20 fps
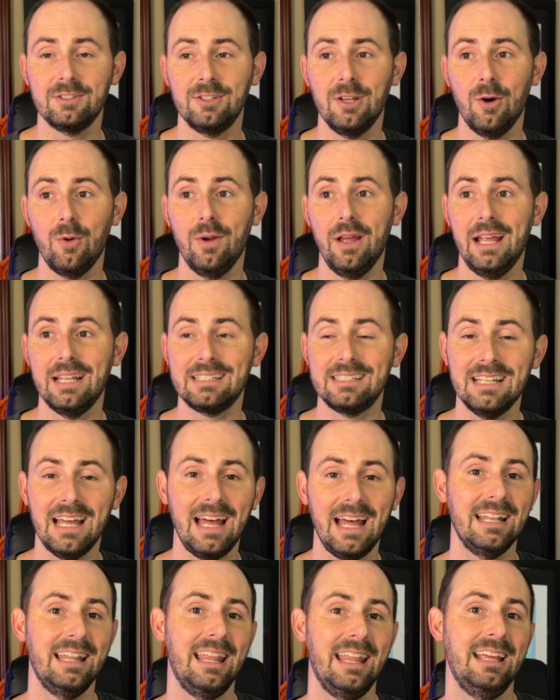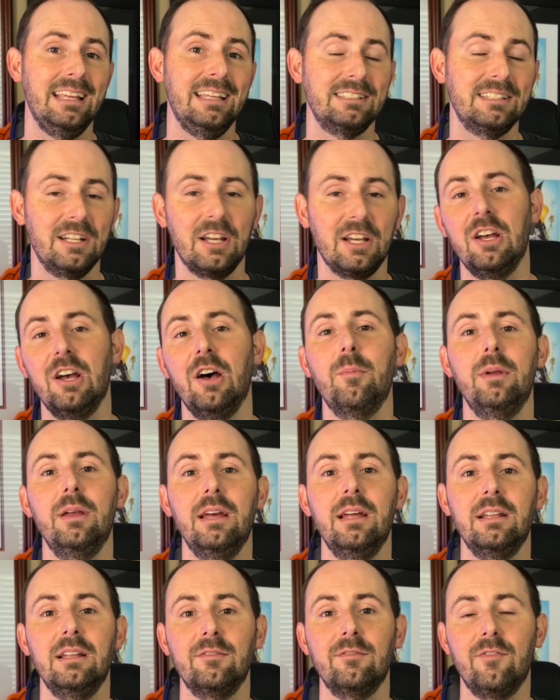So it's not that he's going to come
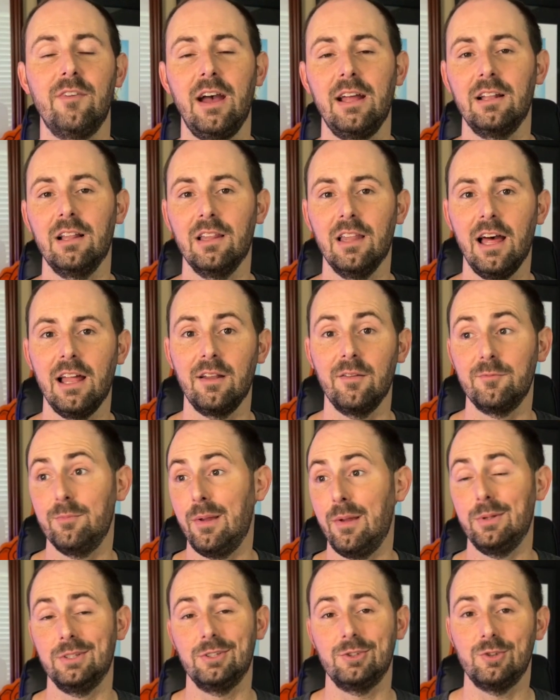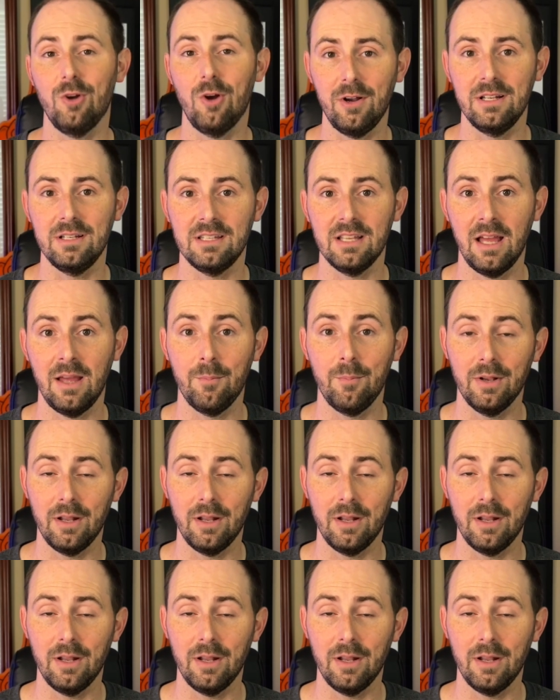in and find a lot of maybe starting time,